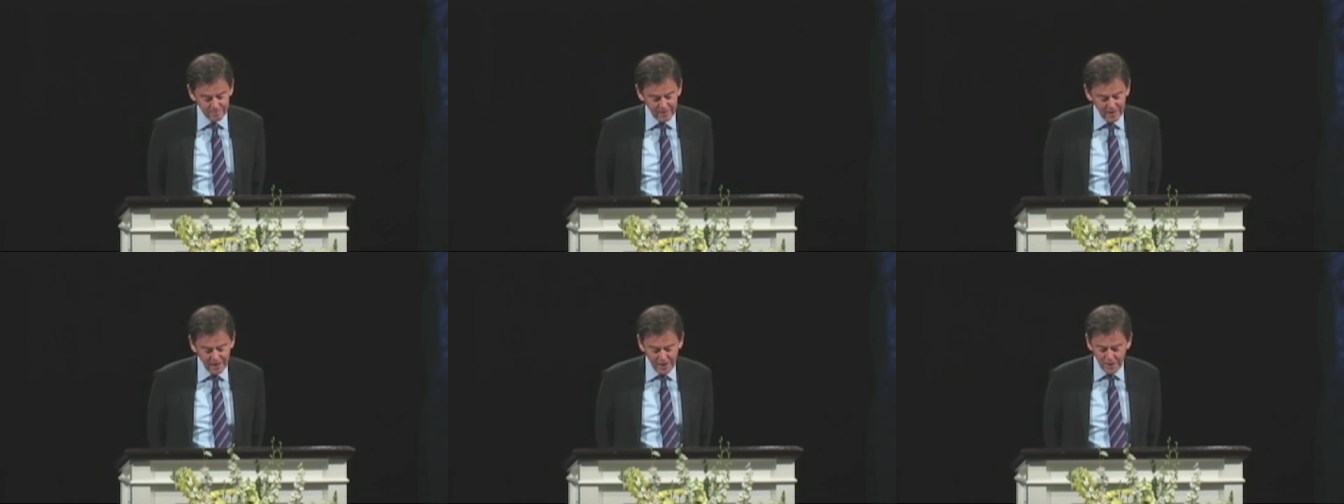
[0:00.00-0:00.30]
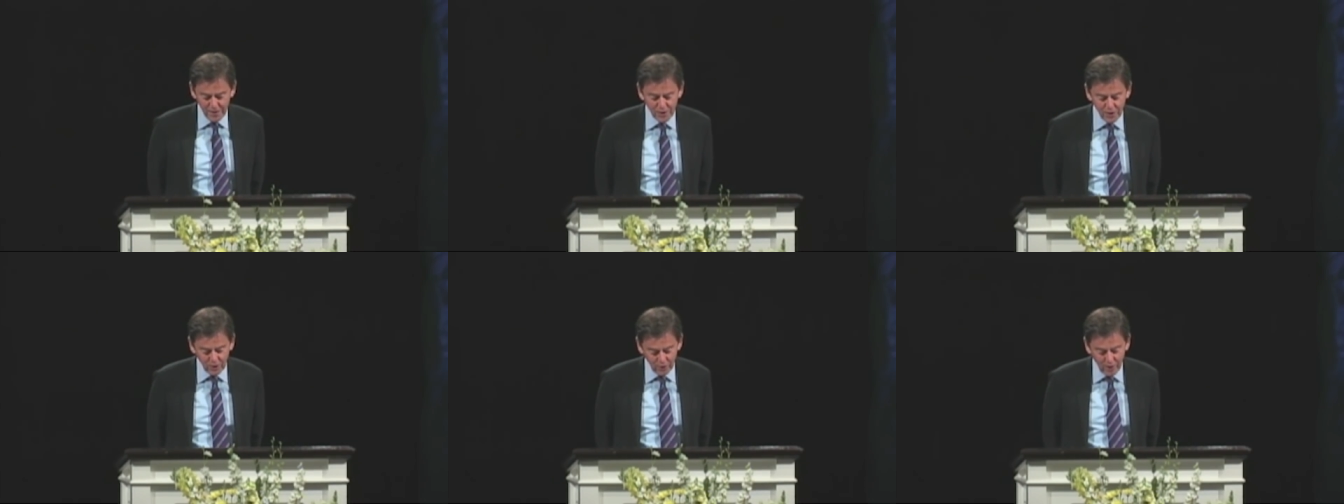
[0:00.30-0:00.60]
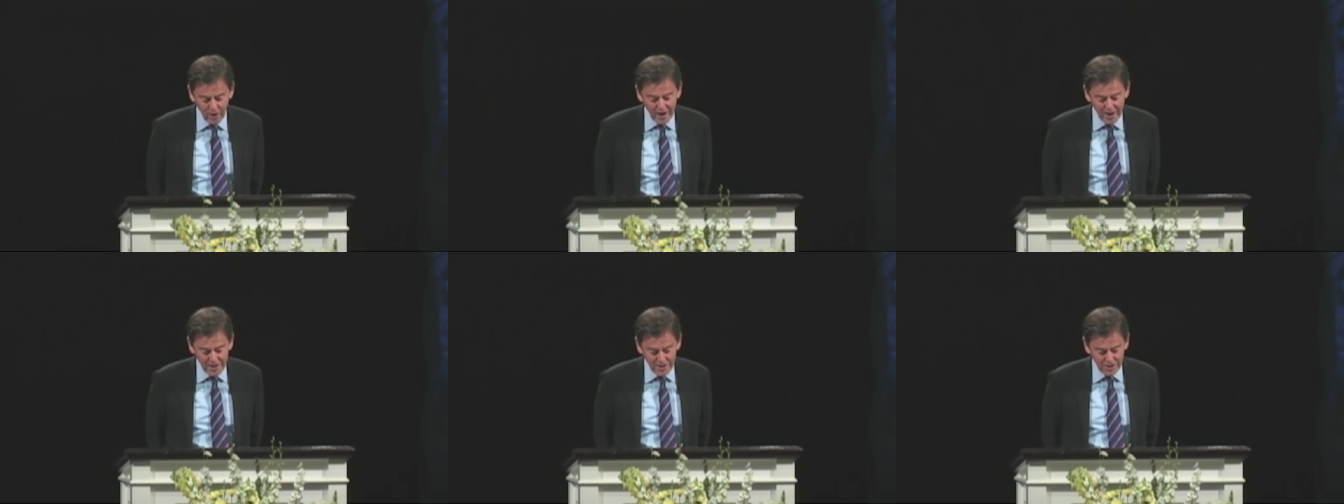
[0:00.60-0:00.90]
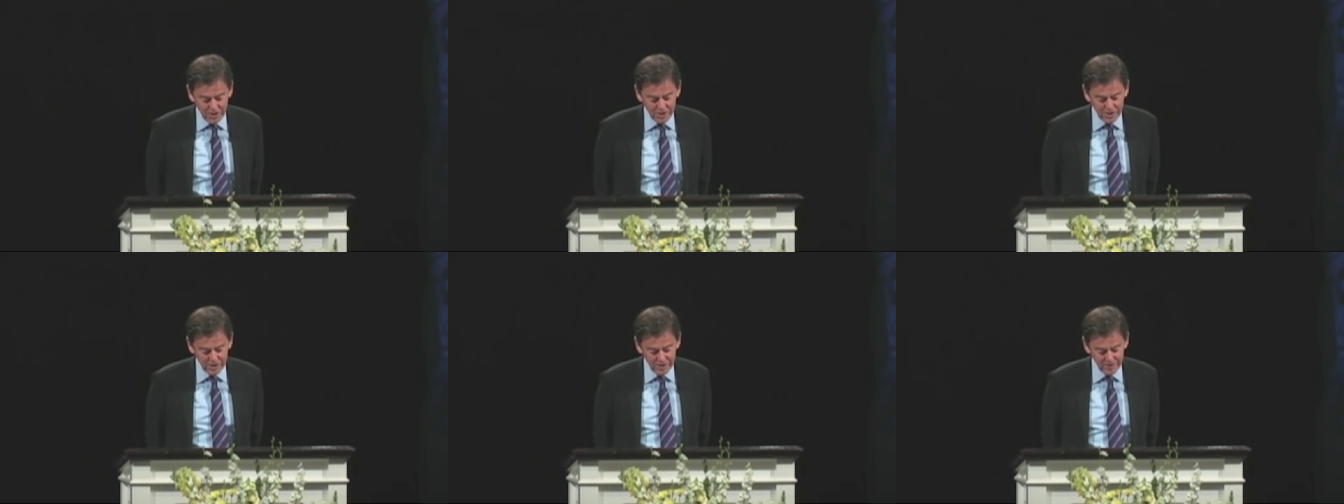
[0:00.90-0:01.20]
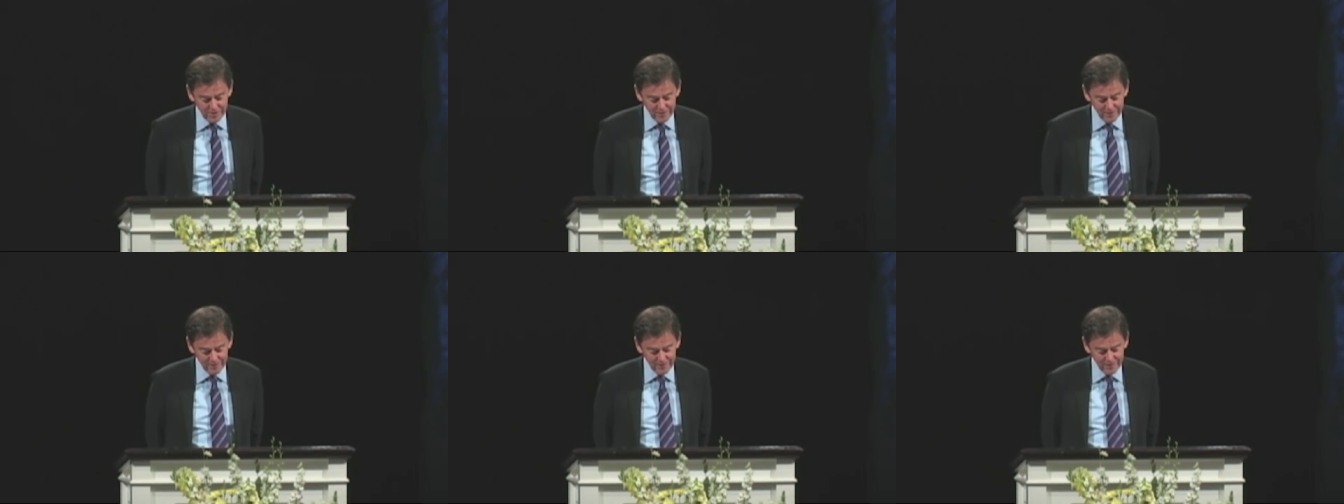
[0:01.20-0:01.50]
in
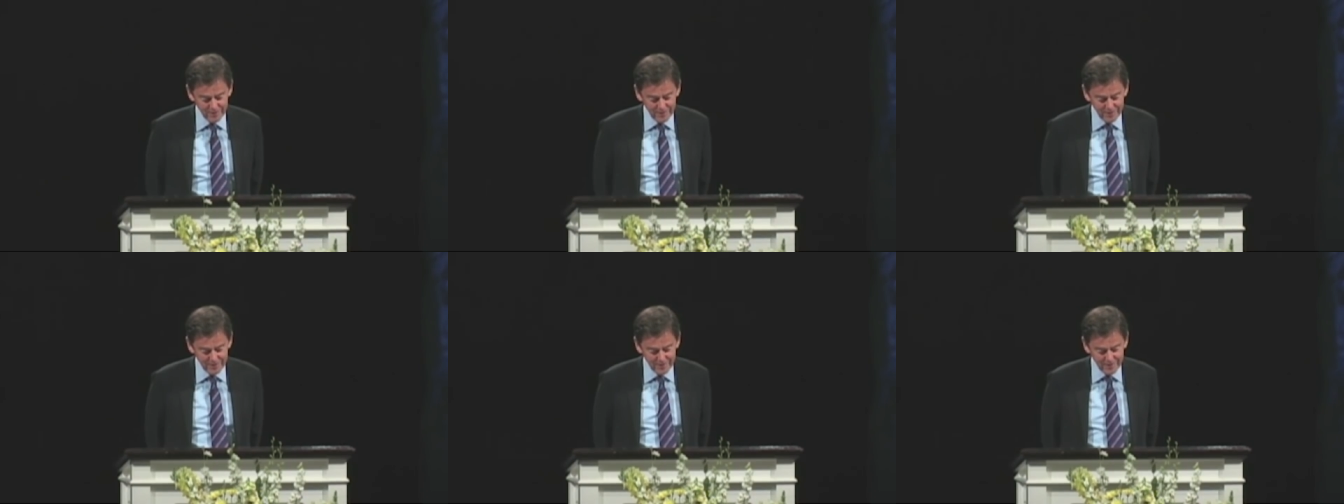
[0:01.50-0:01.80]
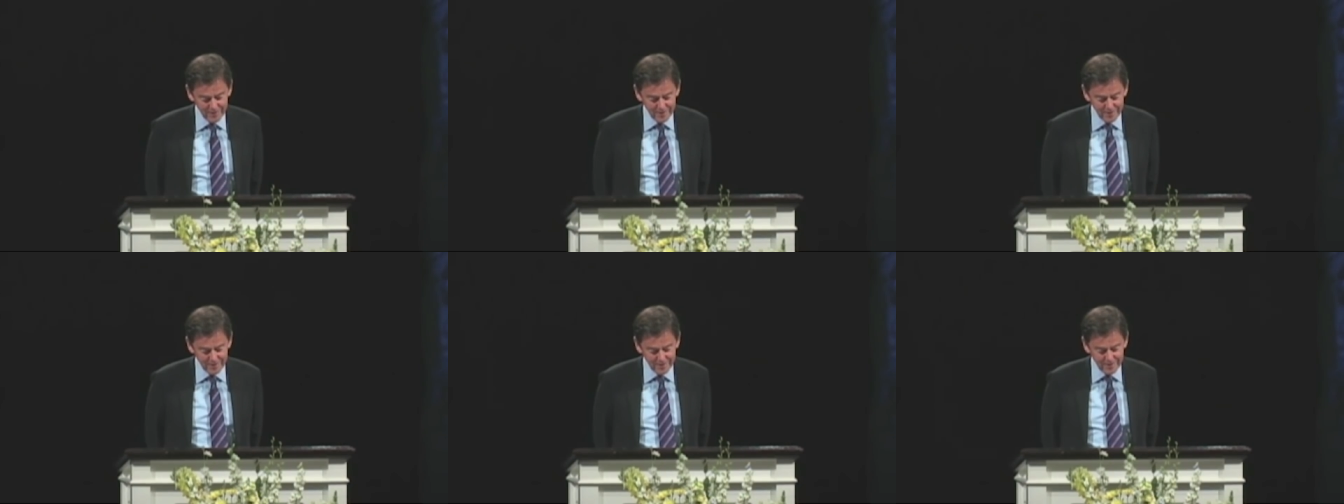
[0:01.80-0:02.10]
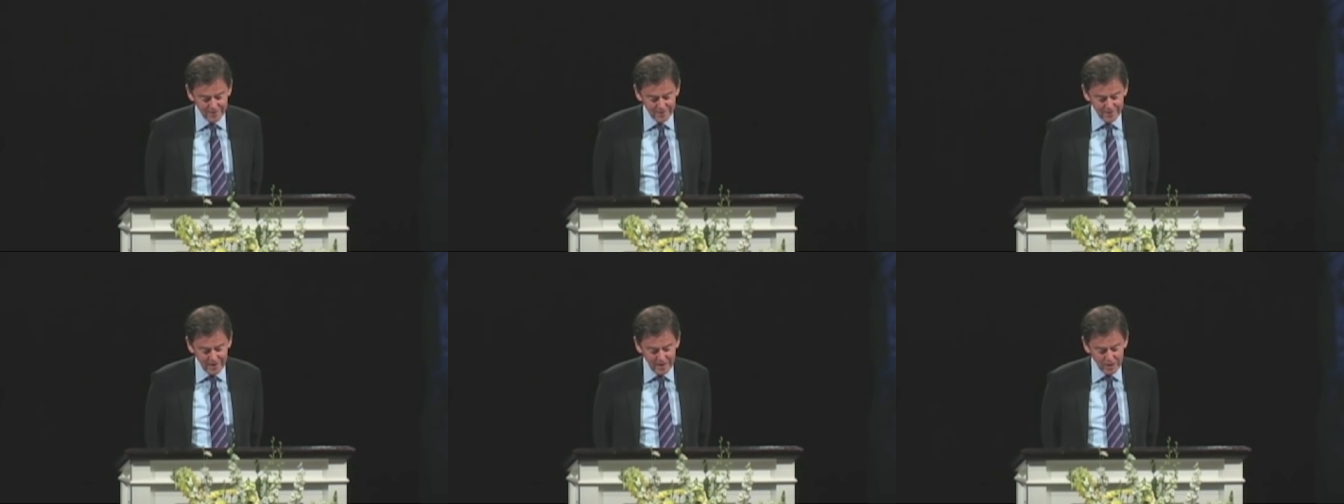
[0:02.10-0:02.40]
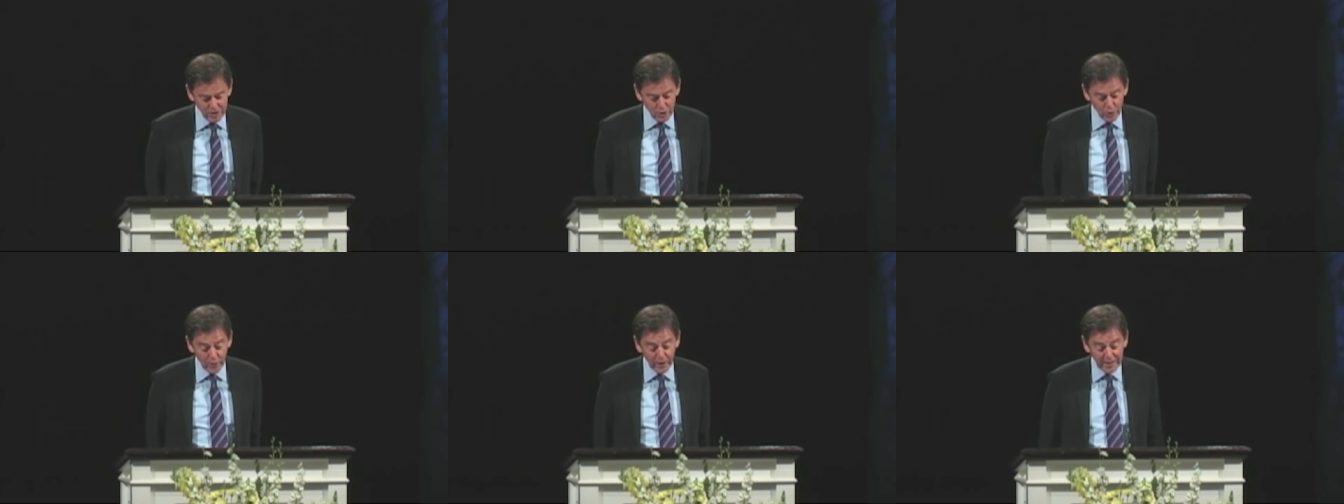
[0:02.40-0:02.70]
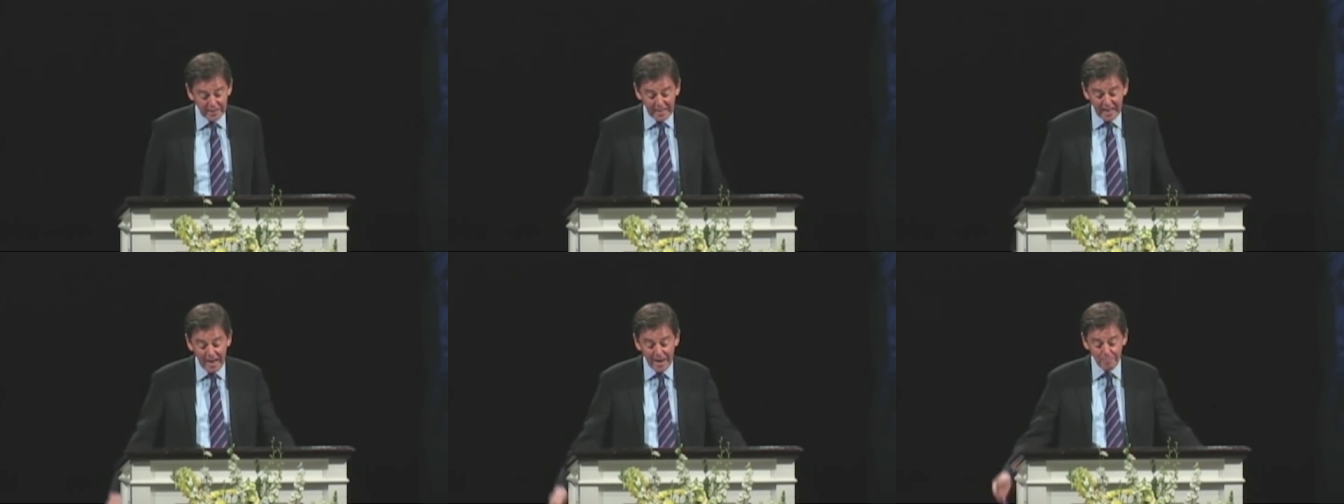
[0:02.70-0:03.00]
Christ. And you are
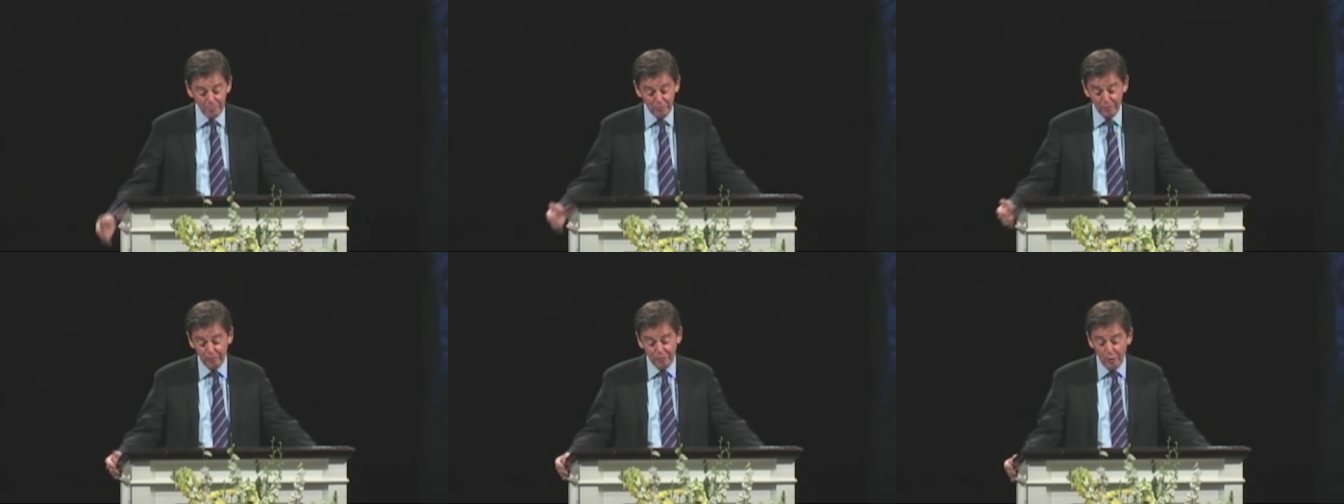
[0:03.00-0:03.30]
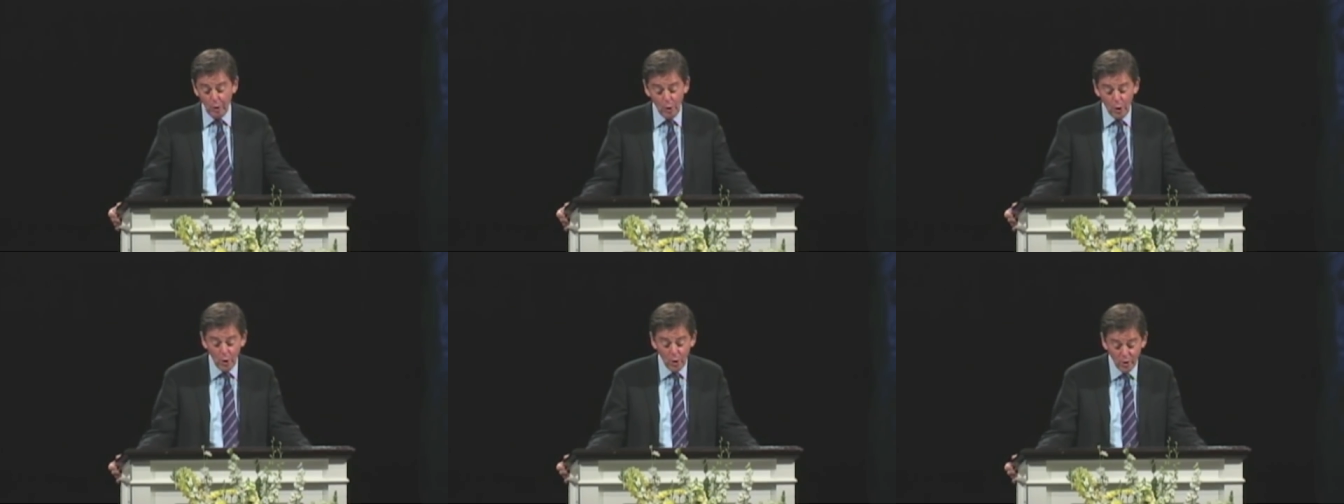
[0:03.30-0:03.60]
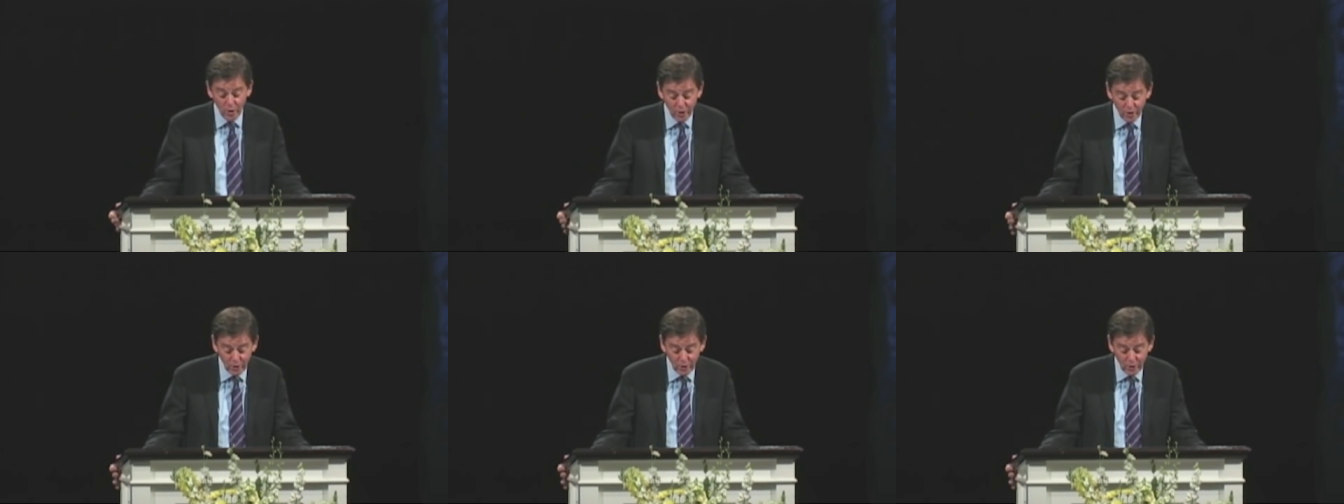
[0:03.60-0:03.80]
kept for,